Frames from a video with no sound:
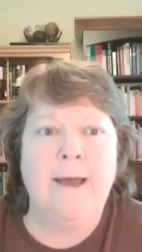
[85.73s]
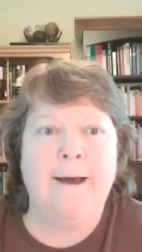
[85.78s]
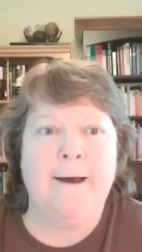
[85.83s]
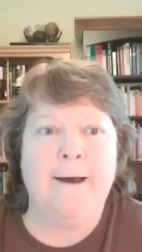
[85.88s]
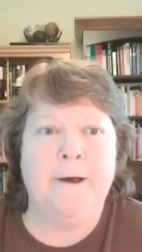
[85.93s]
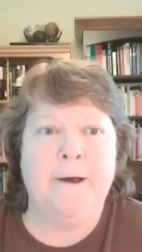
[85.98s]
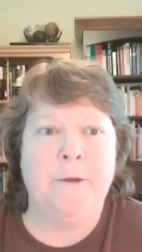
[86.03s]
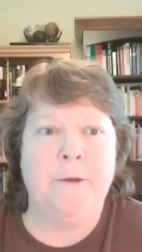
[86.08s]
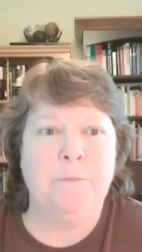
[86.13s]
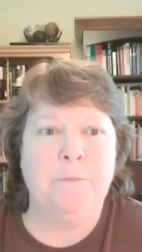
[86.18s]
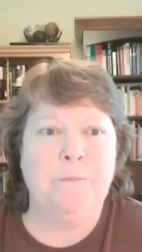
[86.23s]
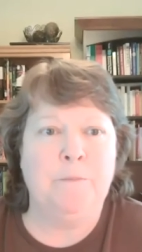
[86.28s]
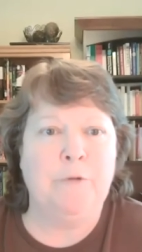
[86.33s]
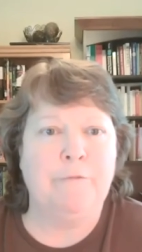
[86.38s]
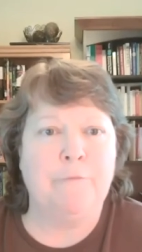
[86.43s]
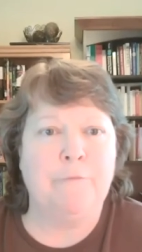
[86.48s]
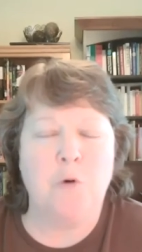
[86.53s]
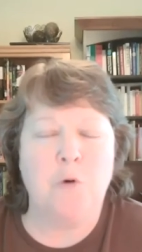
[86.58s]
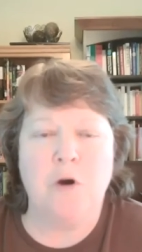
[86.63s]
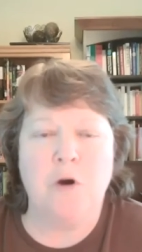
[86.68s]
Um,
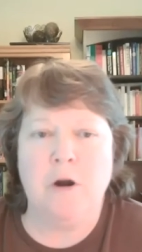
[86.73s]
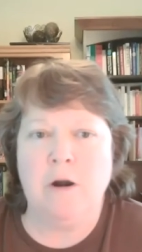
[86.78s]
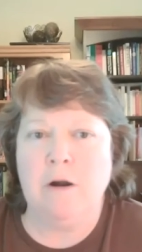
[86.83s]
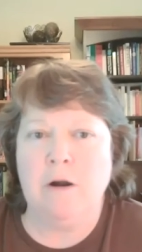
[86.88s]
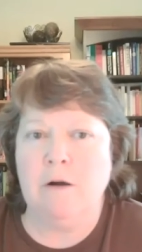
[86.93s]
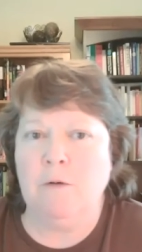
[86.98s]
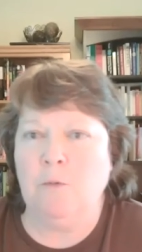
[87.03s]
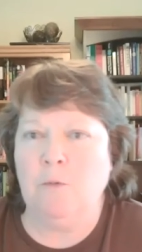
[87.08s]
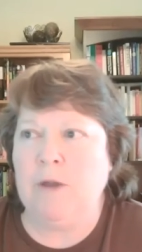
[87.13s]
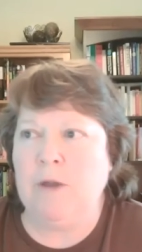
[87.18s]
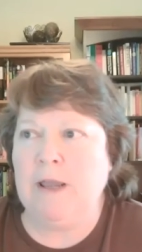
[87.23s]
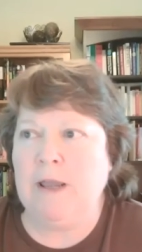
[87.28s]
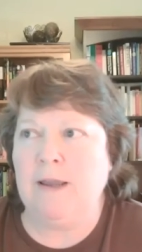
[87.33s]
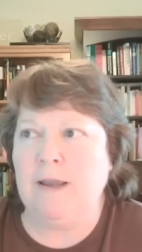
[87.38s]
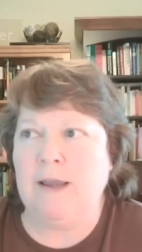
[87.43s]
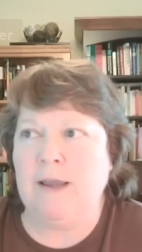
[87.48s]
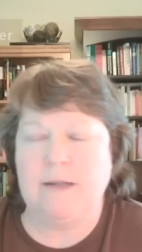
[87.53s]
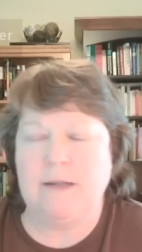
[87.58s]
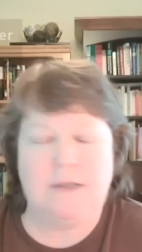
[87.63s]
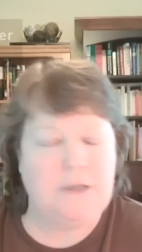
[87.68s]
before we
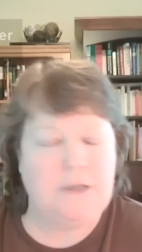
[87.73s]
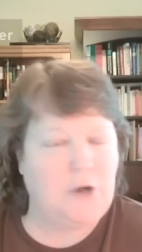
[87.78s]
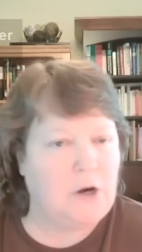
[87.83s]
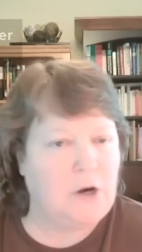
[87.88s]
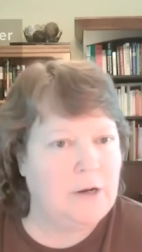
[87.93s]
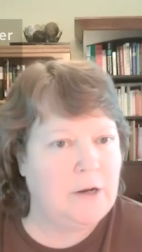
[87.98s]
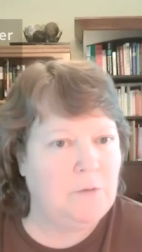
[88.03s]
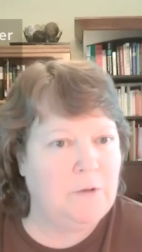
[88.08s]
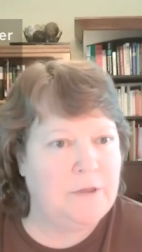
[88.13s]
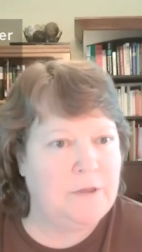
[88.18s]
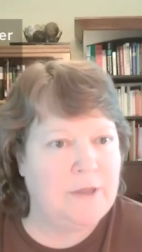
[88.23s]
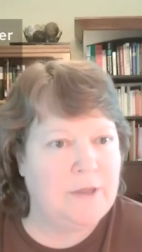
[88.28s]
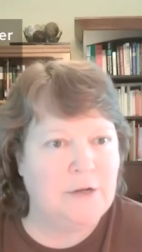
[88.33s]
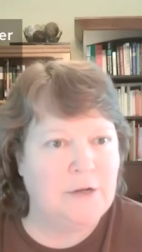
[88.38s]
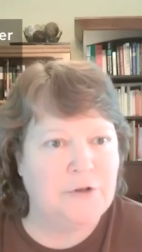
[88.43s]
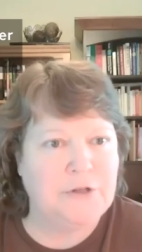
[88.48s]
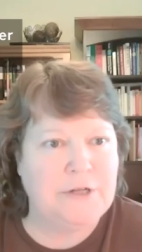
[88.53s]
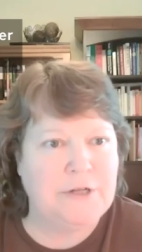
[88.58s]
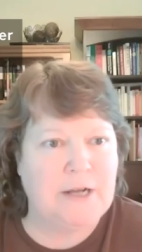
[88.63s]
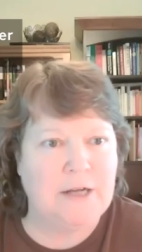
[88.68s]
get started with the
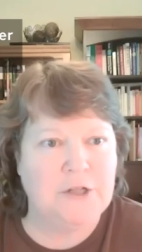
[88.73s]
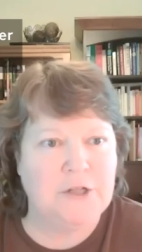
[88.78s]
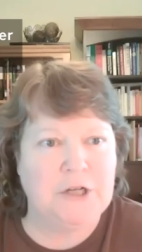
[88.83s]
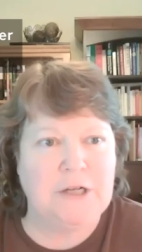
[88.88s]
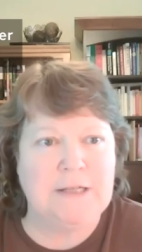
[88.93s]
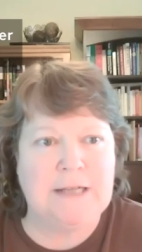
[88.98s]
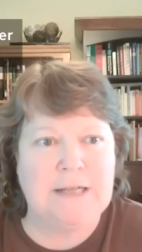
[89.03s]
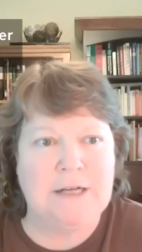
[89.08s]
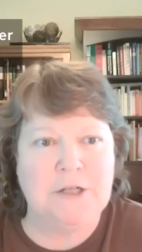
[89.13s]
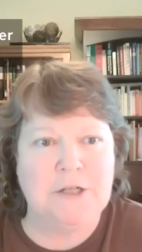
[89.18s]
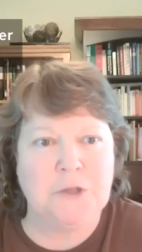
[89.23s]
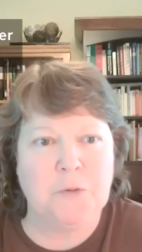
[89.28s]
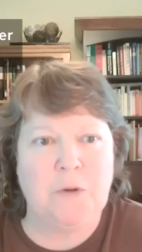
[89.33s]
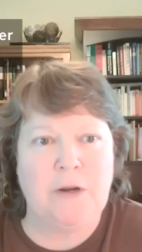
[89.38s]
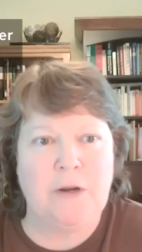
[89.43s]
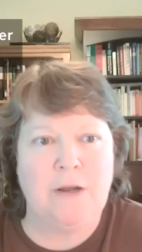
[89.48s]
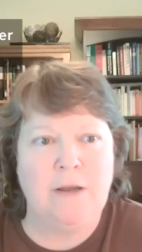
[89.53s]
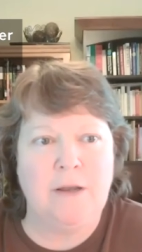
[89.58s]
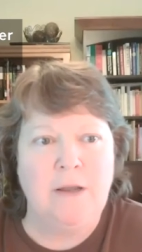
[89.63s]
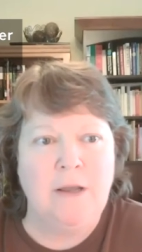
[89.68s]
introductions, I just want
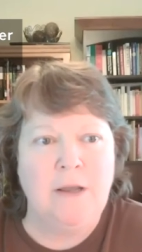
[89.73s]
to